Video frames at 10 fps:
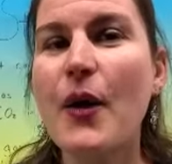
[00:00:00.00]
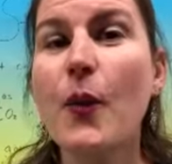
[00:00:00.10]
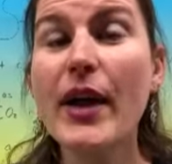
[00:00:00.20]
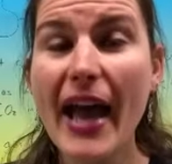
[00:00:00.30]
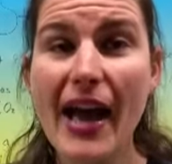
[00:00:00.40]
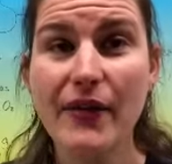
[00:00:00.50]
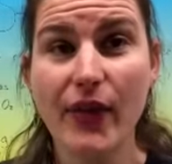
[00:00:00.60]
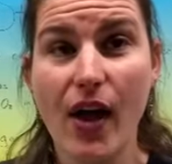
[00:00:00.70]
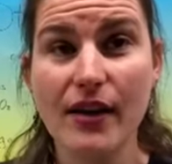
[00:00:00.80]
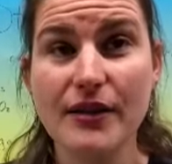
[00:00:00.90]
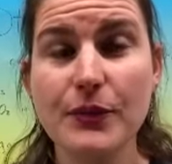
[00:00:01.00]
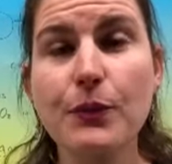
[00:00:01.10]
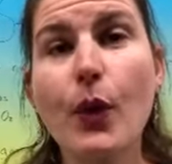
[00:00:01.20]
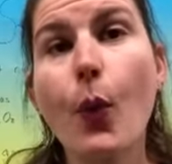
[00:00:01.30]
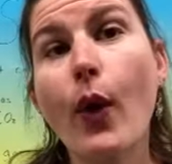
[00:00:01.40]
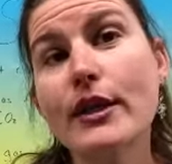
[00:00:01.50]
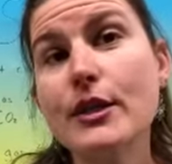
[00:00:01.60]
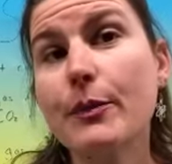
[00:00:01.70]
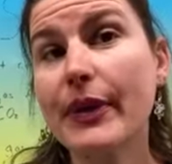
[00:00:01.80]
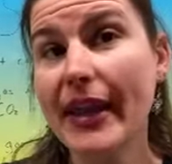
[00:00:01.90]
We have lungs. What
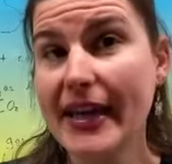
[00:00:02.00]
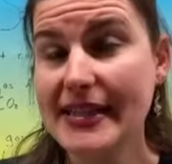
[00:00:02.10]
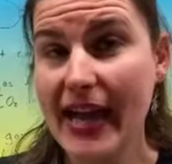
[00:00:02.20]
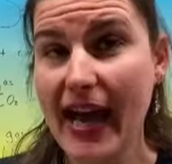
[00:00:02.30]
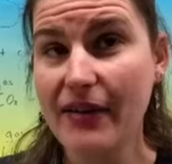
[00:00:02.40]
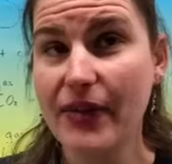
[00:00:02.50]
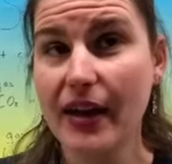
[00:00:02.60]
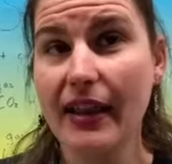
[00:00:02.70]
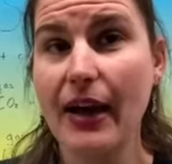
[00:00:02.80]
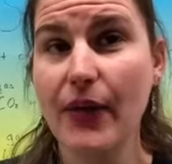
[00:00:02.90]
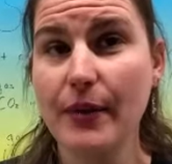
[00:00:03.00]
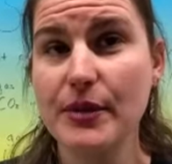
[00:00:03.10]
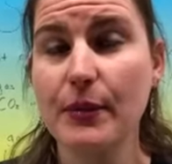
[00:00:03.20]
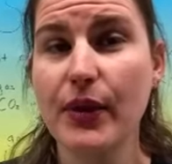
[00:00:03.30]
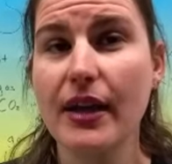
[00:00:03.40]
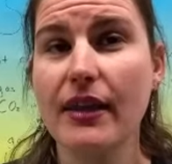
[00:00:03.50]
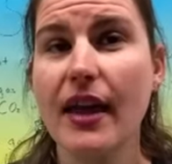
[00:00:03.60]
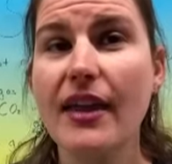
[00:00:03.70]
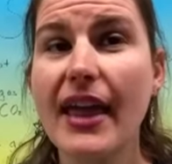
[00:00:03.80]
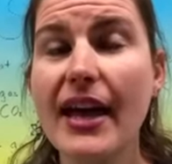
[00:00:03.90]
do plants have that allow them to breathe?
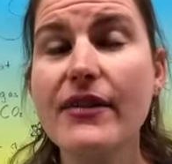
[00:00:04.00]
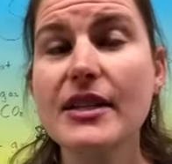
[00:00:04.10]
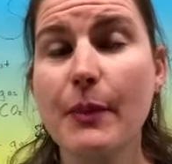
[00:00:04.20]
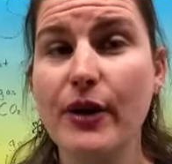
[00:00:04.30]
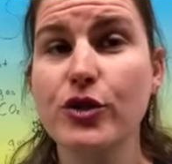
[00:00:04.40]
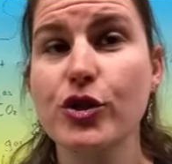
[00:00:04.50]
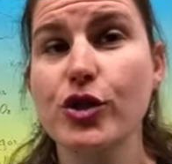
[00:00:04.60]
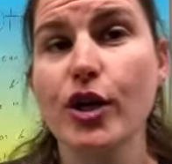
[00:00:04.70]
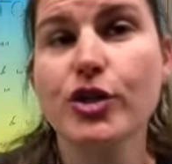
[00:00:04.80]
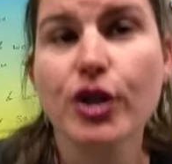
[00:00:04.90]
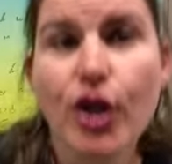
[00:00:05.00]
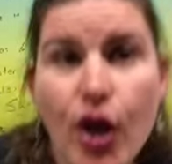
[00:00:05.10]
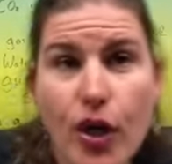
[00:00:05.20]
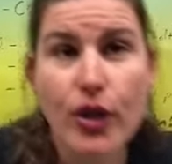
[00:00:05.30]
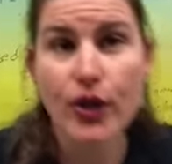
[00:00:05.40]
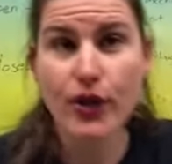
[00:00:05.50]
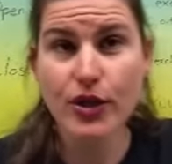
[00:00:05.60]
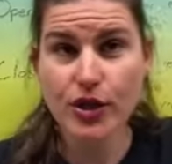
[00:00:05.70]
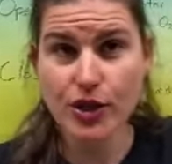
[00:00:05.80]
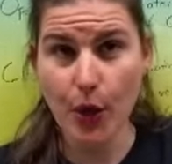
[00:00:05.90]
They have a special structure called the
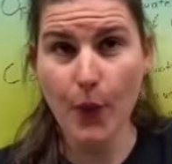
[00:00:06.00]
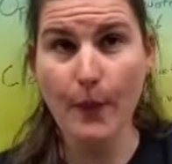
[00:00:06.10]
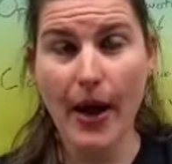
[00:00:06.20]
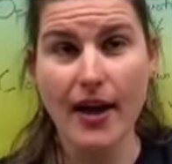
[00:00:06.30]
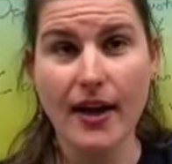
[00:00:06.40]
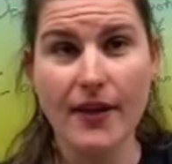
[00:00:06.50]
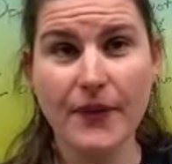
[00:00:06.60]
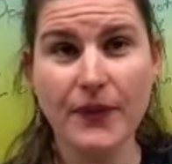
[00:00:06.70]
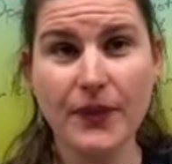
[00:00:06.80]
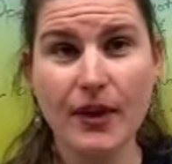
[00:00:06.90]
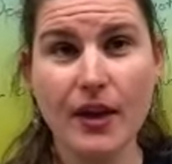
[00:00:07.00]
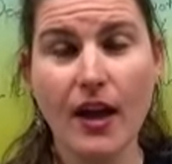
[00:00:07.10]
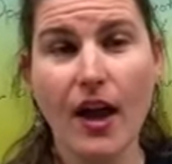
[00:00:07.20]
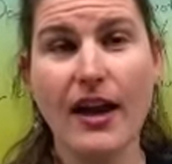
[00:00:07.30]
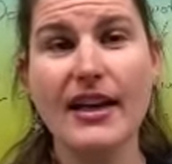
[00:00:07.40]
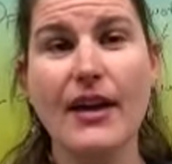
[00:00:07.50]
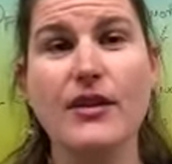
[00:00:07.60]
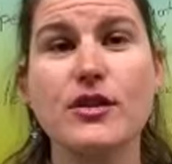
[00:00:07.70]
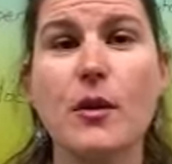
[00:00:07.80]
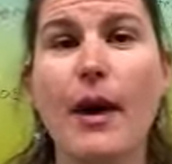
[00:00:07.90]
stomata. All right, now
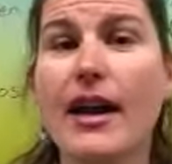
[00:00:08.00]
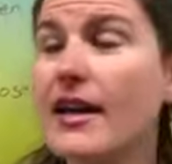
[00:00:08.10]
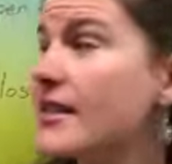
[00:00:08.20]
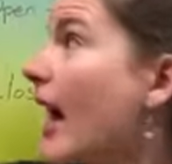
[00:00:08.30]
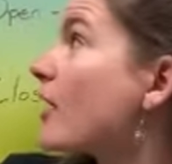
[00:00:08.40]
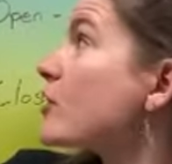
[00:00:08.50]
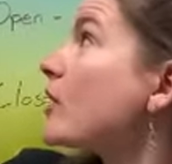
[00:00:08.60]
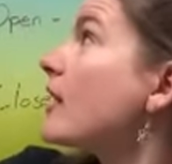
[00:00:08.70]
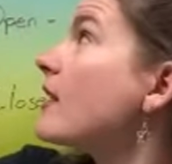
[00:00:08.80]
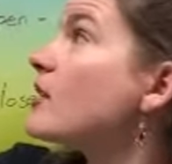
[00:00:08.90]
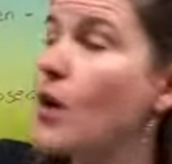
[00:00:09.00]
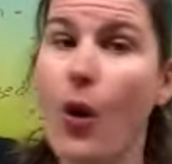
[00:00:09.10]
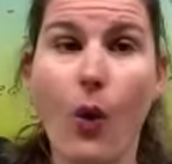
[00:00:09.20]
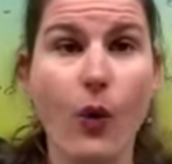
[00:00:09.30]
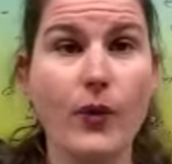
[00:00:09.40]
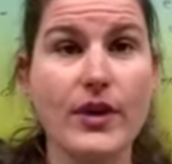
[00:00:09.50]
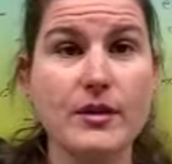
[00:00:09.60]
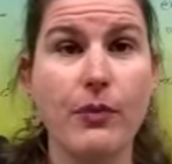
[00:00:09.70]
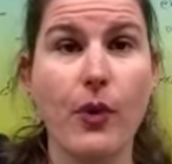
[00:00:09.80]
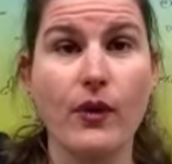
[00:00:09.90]
the stomata is actually this hole,
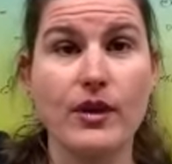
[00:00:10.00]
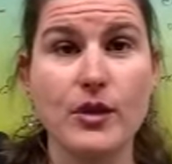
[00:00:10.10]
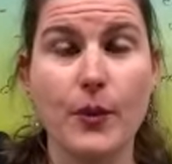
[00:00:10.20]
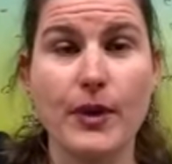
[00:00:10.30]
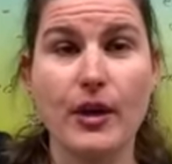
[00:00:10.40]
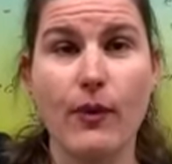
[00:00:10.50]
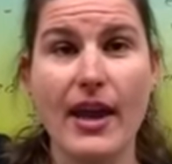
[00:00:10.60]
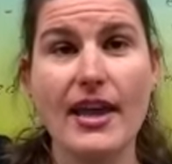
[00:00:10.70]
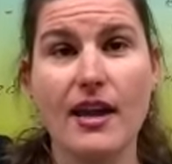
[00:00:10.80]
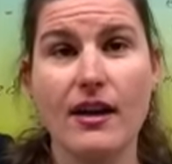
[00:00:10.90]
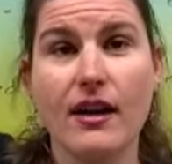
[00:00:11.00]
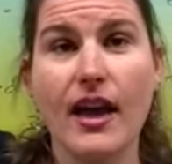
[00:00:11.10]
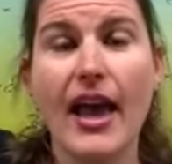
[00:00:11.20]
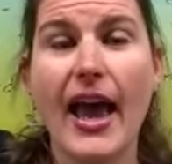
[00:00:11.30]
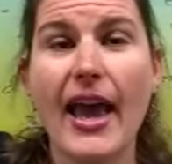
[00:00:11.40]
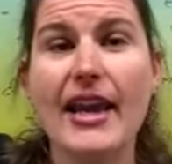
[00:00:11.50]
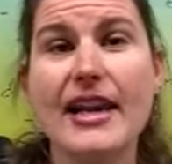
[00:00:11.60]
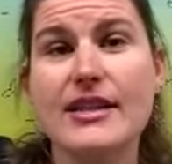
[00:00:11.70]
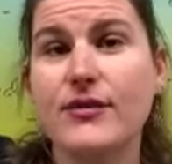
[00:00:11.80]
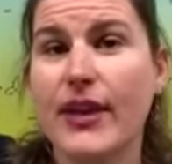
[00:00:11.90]
this pore, this opening right here. And
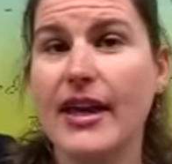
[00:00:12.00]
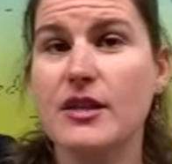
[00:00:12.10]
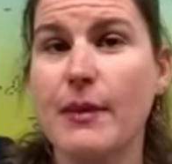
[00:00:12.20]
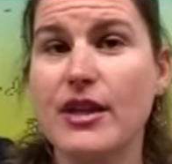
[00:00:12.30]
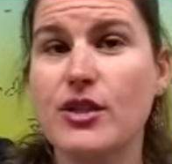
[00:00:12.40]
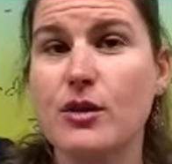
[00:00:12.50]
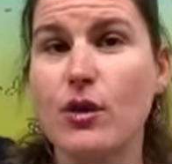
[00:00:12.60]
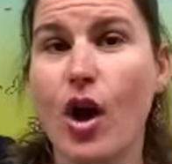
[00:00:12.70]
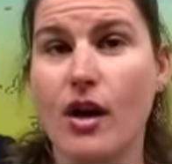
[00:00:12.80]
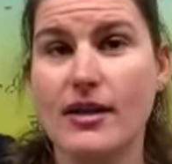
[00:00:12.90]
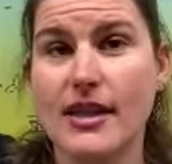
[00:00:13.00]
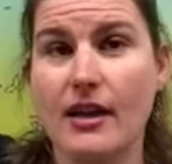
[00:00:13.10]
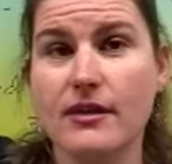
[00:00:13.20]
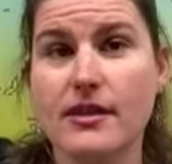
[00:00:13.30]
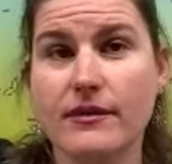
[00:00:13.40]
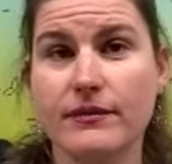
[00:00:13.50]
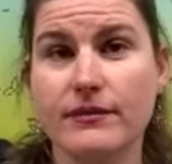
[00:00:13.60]
it is flanked by two guard cells.